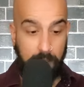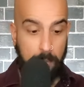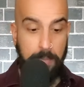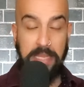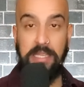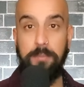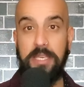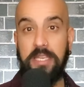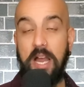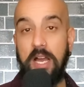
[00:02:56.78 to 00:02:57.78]
mainly
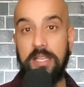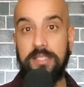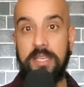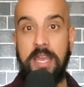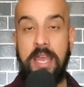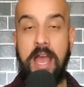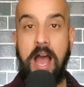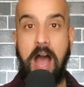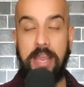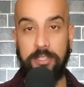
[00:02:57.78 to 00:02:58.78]
because
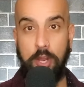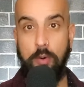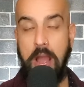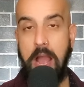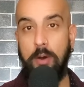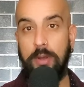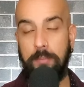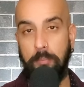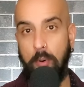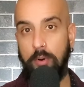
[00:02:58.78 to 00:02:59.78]
I know how
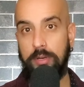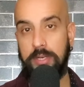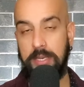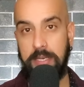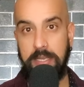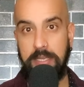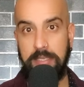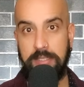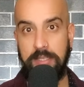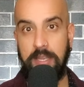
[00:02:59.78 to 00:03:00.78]
important it
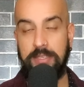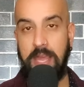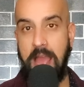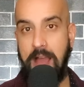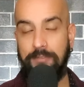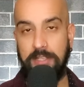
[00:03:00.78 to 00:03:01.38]
is to have a